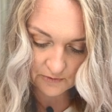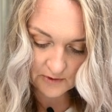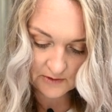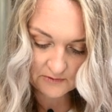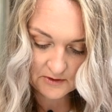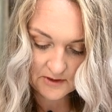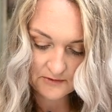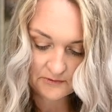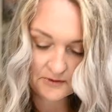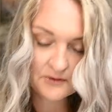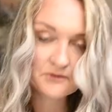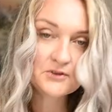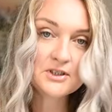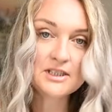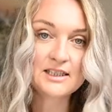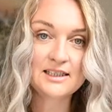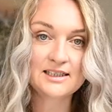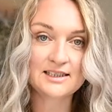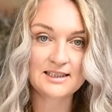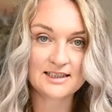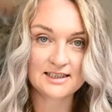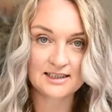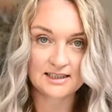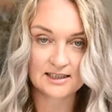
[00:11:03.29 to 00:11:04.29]
50-50
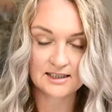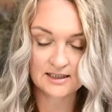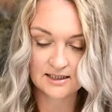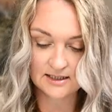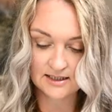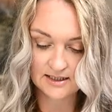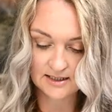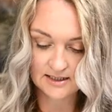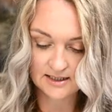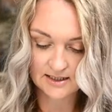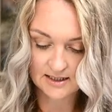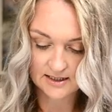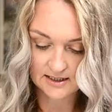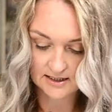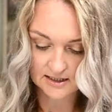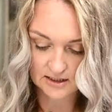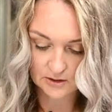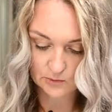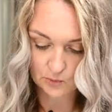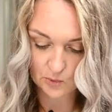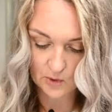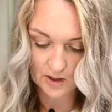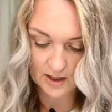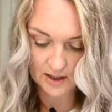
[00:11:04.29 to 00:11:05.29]
consistency
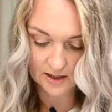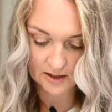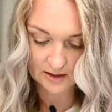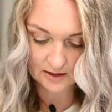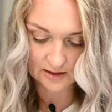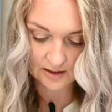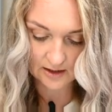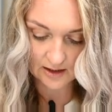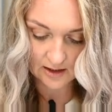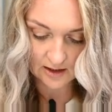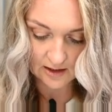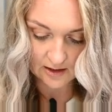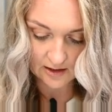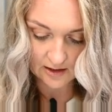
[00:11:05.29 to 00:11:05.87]
is when